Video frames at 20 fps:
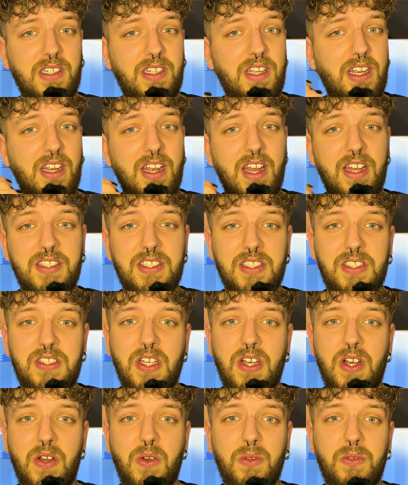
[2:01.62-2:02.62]
kick has its
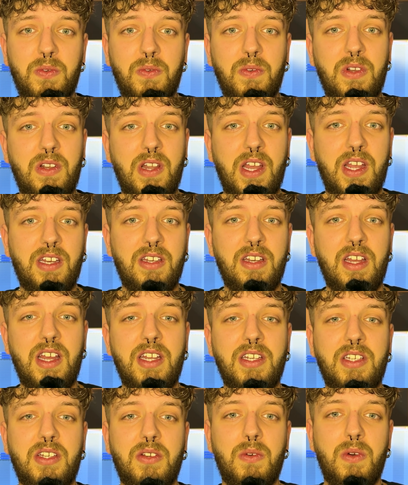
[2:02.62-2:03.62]
own lane
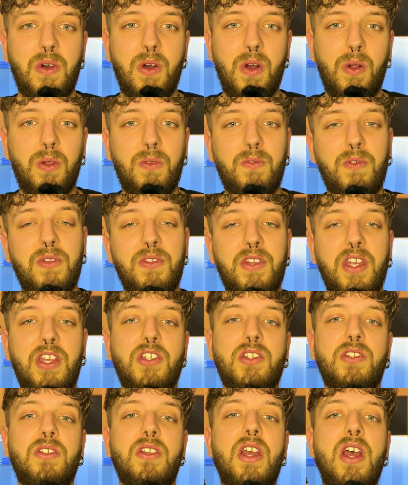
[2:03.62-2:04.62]
and the whole
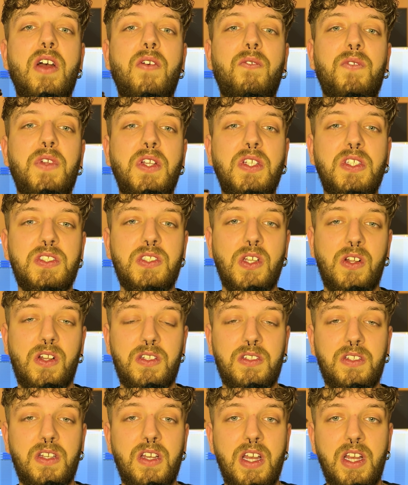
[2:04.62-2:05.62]
foundation feels solid,
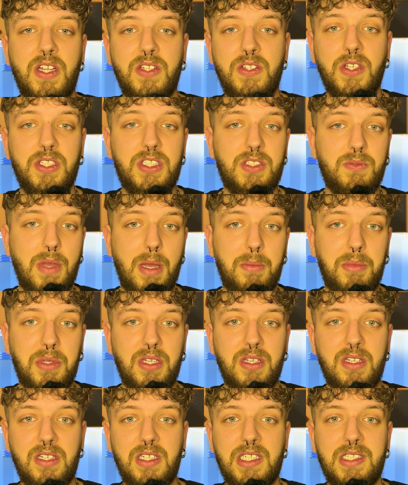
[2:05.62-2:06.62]
not swampy.
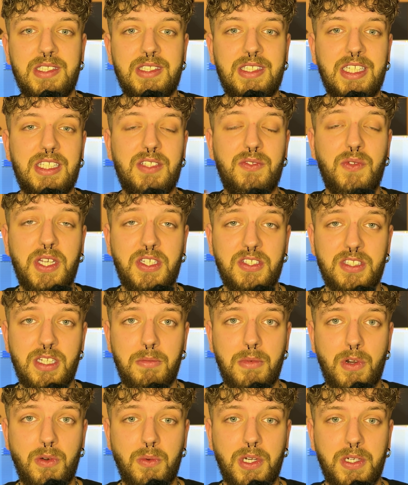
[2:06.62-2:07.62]
That's fix
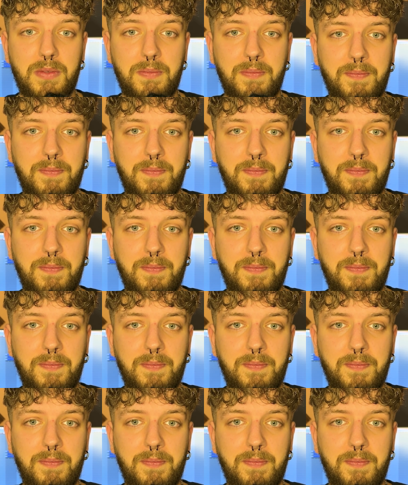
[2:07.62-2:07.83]
number 1.